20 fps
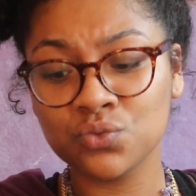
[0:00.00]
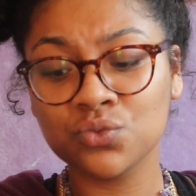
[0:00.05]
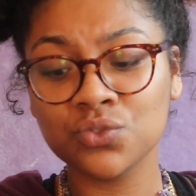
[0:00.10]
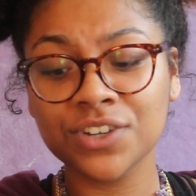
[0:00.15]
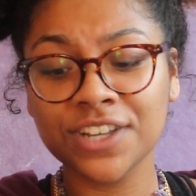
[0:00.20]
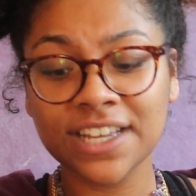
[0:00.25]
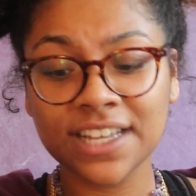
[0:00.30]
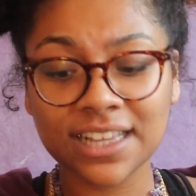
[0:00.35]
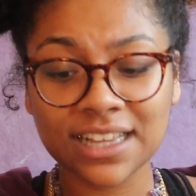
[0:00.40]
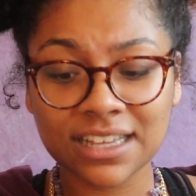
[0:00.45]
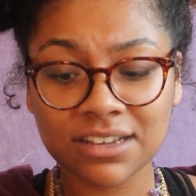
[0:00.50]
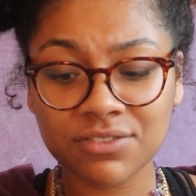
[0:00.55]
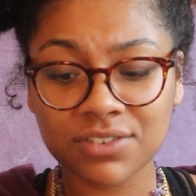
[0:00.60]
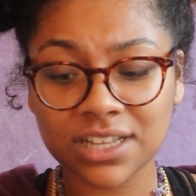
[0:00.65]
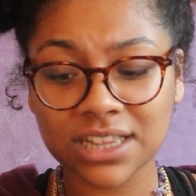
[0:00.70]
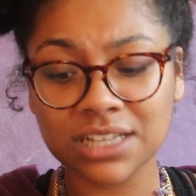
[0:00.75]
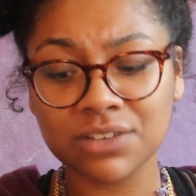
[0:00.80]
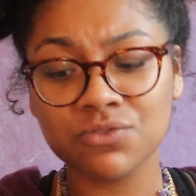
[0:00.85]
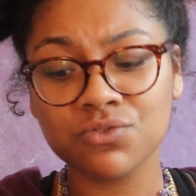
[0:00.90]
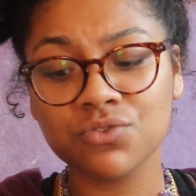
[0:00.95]
really
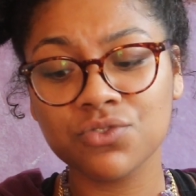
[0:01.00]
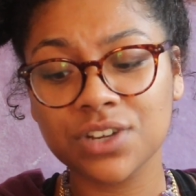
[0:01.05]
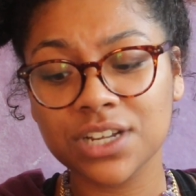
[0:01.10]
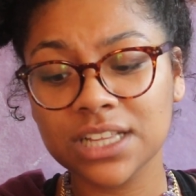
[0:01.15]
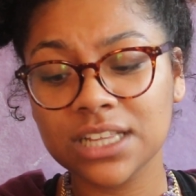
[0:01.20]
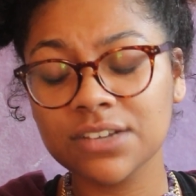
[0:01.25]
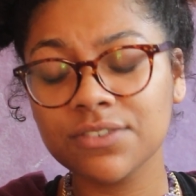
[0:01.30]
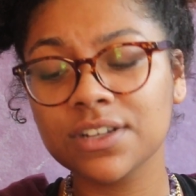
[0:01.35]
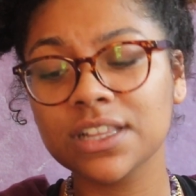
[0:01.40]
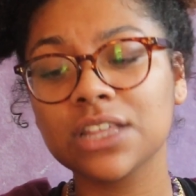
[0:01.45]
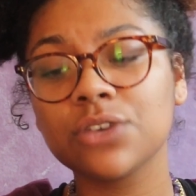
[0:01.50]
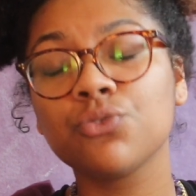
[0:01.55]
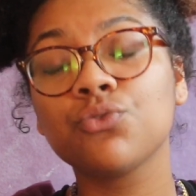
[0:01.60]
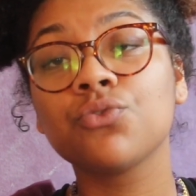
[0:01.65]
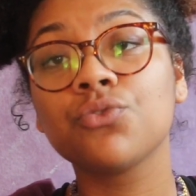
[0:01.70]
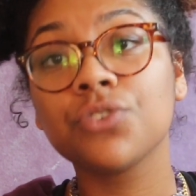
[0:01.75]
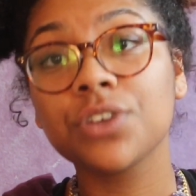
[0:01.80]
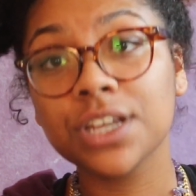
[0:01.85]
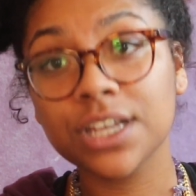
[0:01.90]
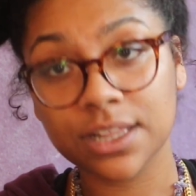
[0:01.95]
really really really
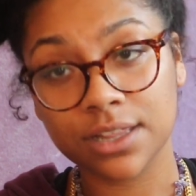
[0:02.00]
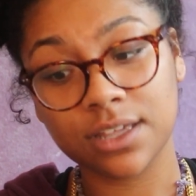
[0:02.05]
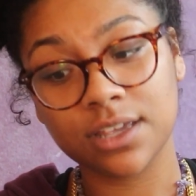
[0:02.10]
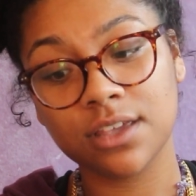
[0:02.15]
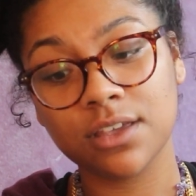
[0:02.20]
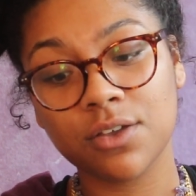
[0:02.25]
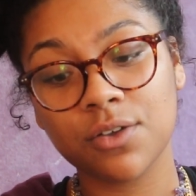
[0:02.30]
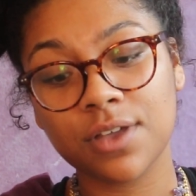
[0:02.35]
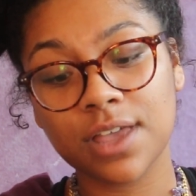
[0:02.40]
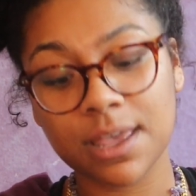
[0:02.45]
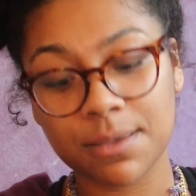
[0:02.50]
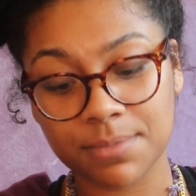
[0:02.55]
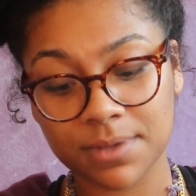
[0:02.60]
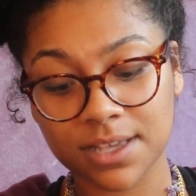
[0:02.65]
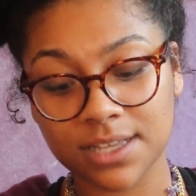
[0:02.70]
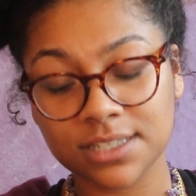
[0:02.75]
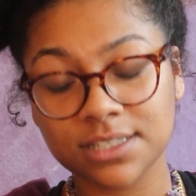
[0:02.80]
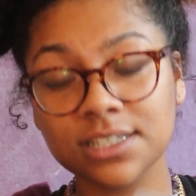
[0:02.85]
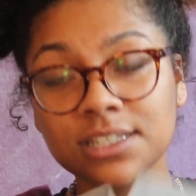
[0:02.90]
really okay because